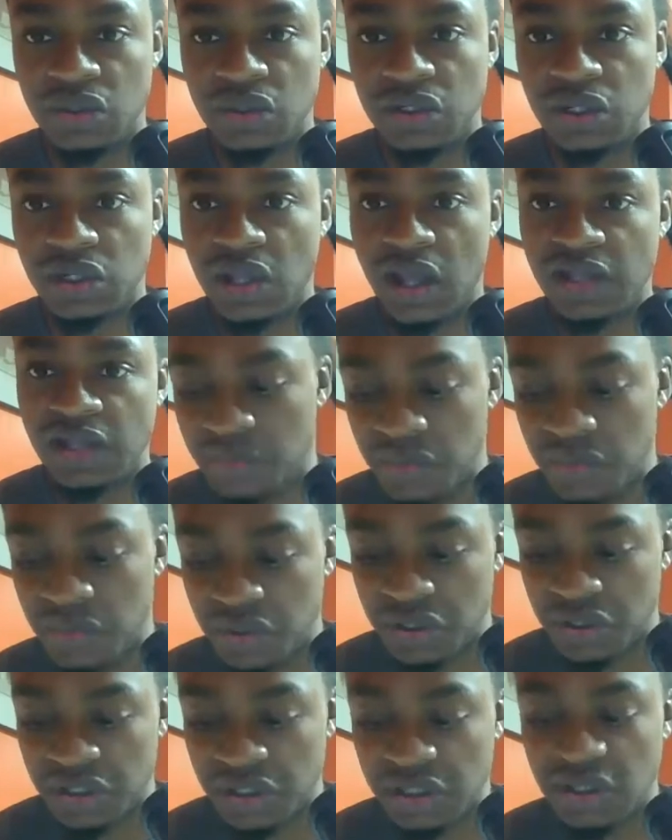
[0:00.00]
on an
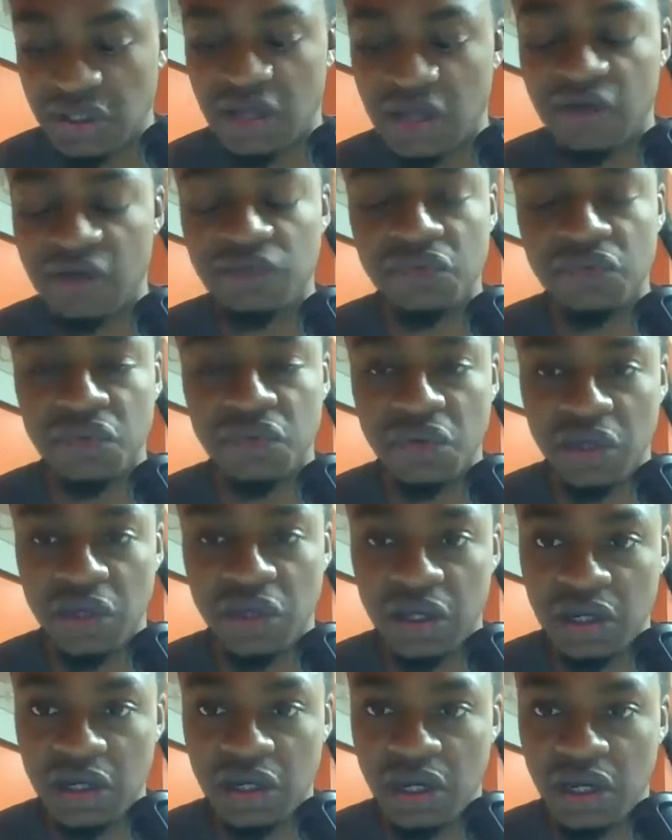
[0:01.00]
educational level,
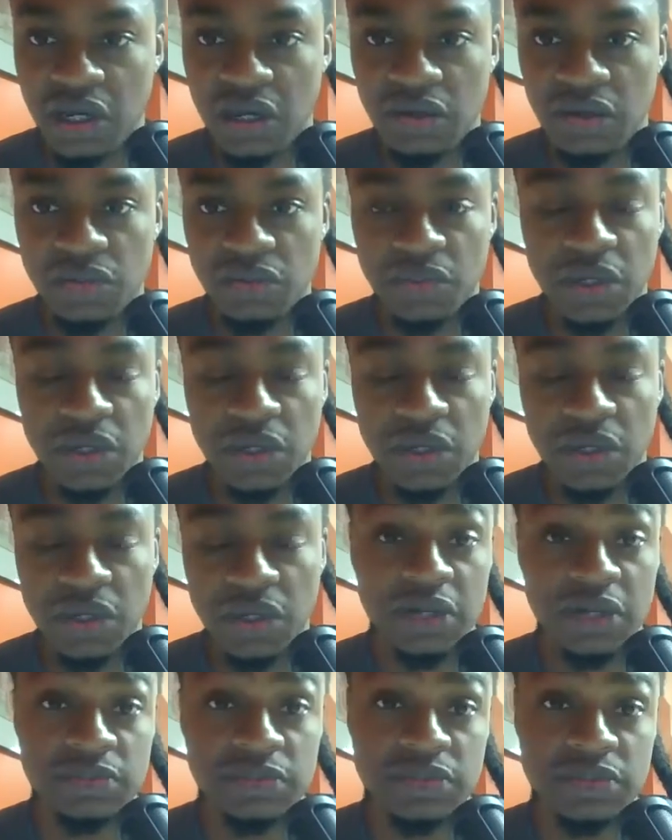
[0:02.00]
community level,
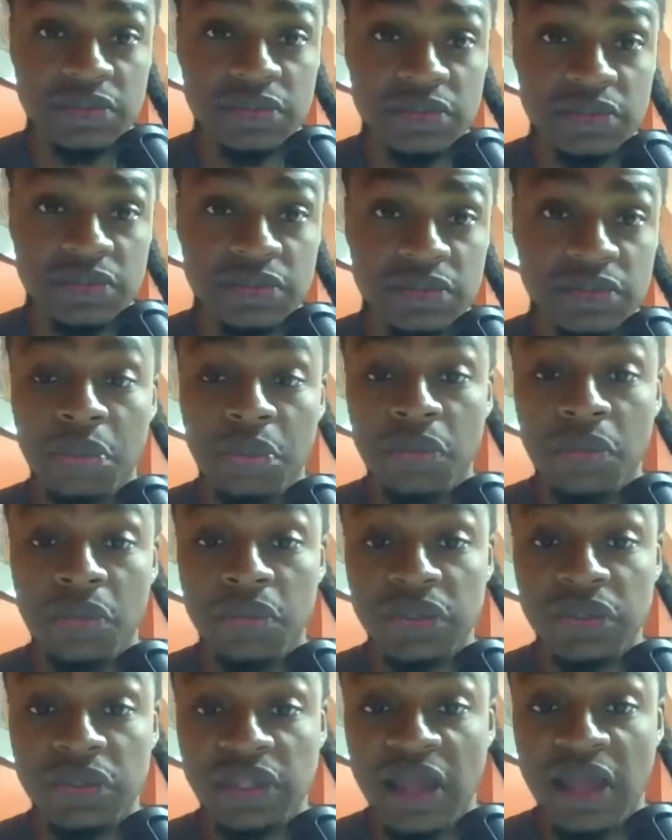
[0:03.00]
and when it comes to
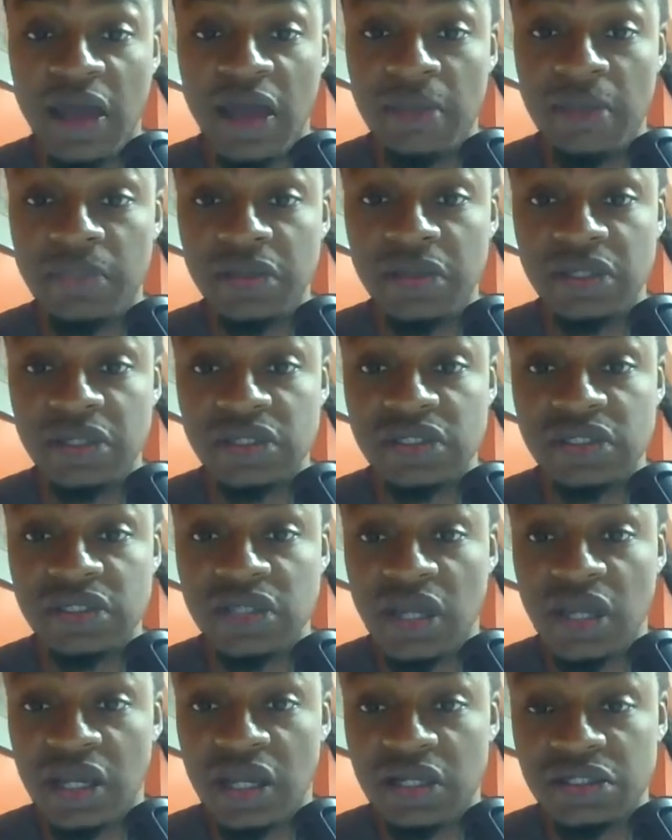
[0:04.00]
healthcare.
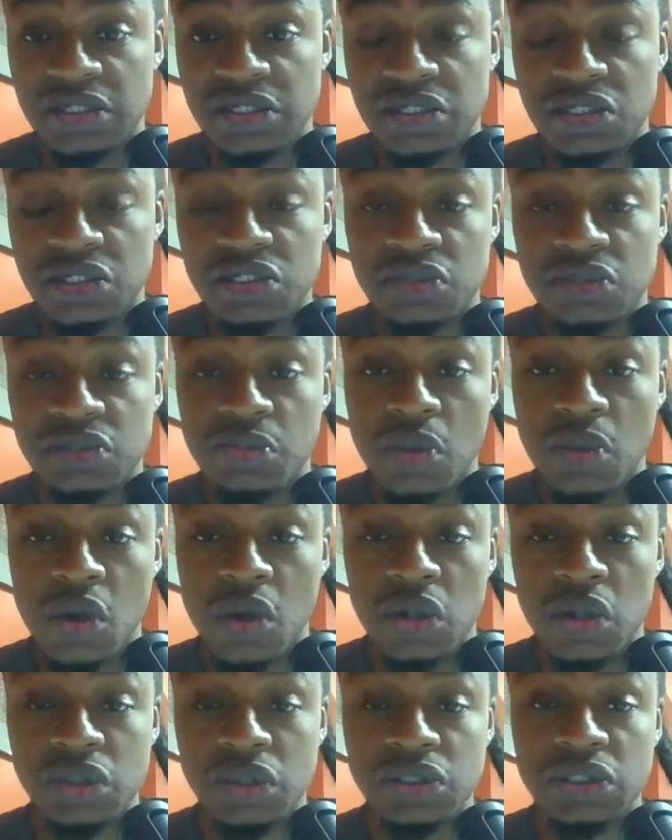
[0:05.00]
But with that
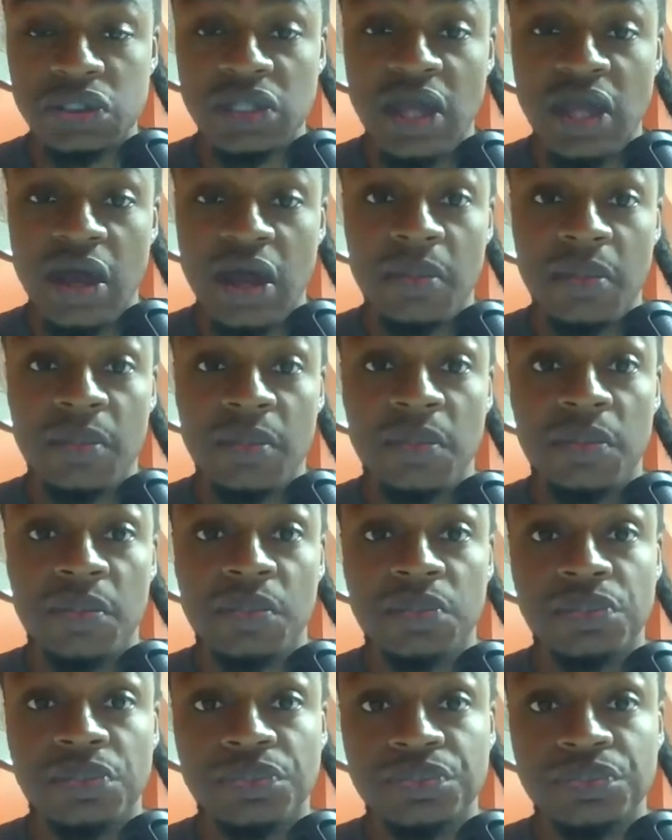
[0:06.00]
being said, it's a
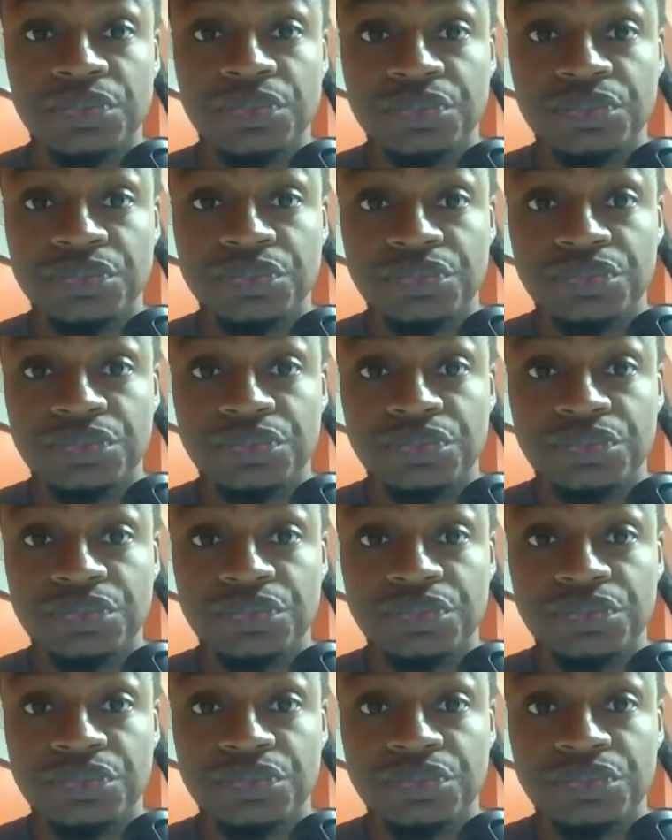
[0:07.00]
small step.